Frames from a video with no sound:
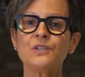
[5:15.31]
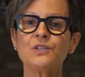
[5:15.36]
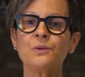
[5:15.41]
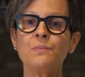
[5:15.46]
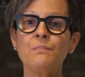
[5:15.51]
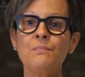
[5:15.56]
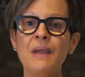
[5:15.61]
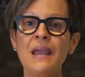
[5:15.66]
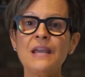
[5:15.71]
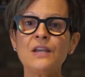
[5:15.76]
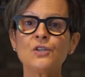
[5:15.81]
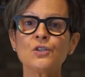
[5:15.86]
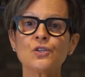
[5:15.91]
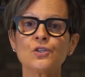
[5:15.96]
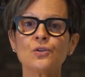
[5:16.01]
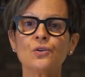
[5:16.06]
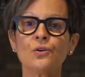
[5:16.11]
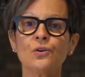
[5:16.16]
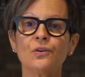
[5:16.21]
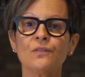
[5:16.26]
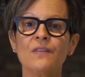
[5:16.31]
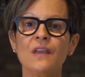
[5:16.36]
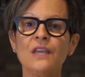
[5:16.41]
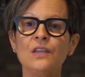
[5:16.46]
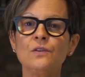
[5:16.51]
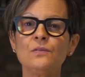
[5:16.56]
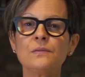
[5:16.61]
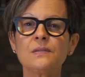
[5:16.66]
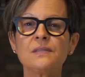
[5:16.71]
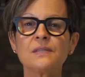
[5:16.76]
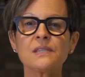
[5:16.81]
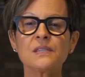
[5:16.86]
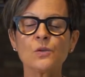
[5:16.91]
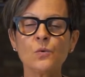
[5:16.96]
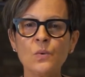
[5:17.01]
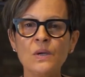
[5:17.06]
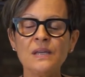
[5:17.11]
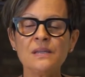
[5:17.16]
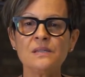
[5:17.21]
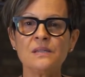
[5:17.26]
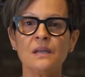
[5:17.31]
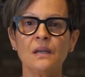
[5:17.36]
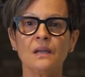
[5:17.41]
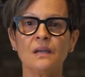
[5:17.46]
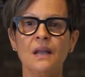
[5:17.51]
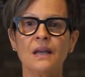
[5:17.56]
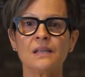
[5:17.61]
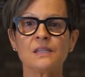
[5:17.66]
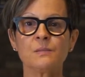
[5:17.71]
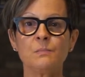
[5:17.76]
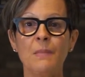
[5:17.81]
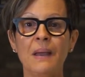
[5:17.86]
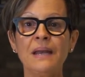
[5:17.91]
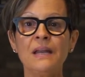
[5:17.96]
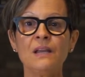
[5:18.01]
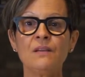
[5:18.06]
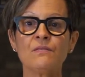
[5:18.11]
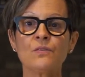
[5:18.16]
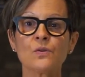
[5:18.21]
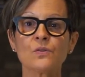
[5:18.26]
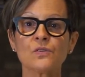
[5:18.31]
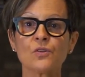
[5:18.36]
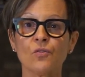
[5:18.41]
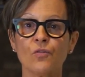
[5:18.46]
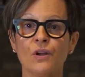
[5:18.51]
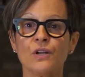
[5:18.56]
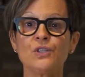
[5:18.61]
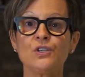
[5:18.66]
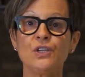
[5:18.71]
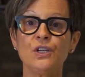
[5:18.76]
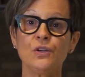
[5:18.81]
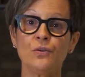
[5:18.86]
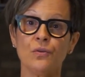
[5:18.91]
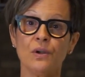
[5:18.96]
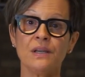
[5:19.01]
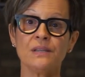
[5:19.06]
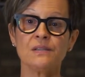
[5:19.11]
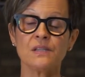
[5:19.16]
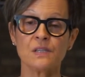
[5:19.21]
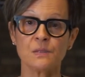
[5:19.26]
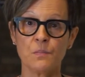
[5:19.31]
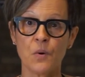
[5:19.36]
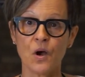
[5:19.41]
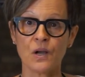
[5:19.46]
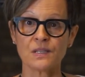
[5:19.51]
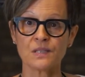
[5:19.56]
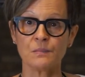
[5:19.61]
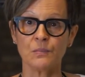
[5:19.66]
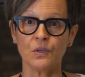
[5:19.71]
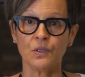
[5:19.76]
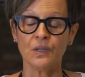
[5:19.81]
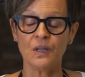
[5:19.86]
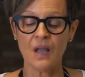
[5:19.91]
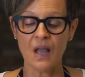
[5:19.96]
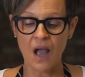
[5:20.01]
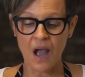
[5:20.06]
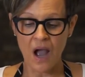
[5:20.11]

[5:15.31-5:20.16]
to make sure that you squeeze in as many of those crunchy greens as possible.